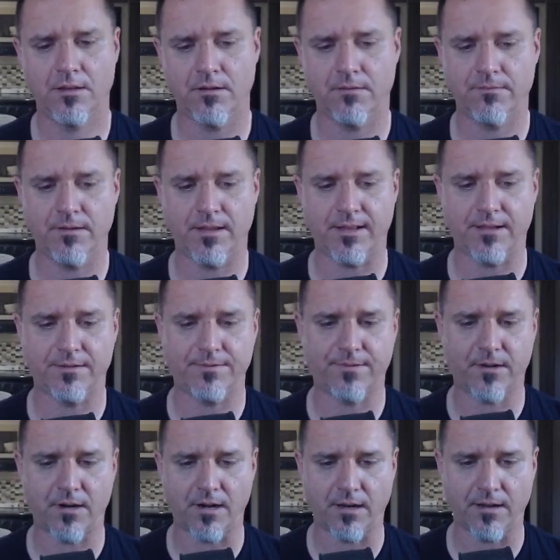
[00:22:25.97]
Hopefully that's
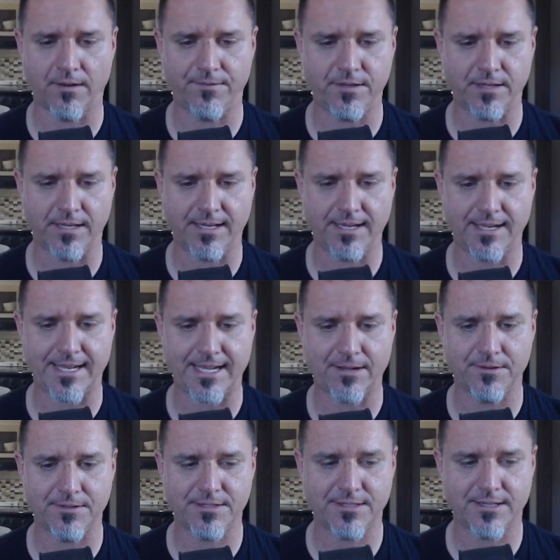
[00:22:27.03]
far enough to get
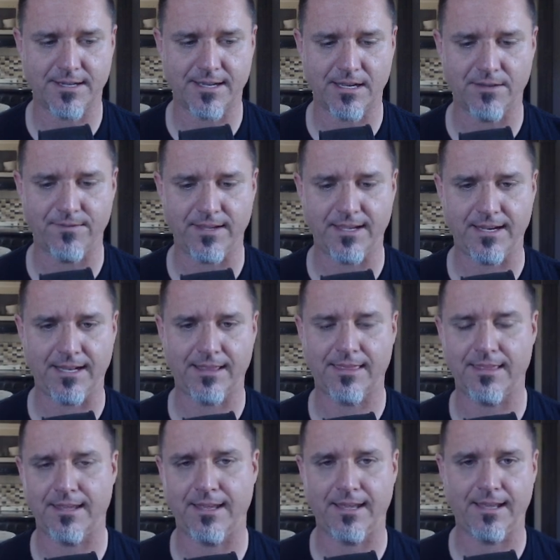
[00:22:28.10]
outside of
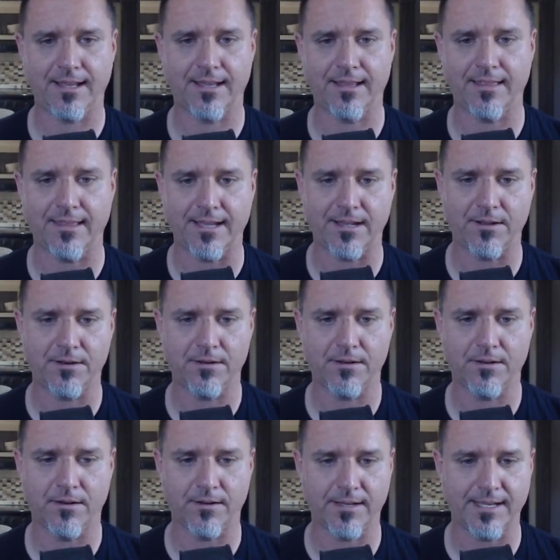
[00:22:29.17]
anything that,
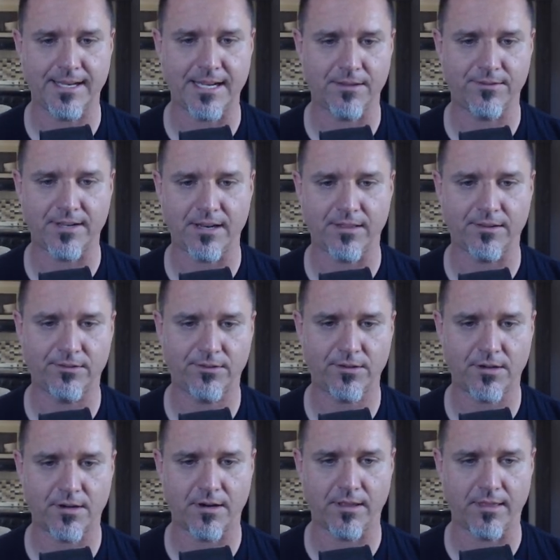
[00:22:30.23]
or get outside of the
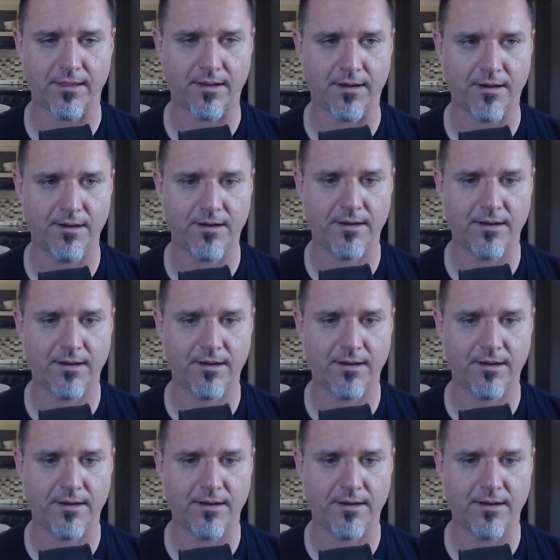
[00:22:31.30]
star there.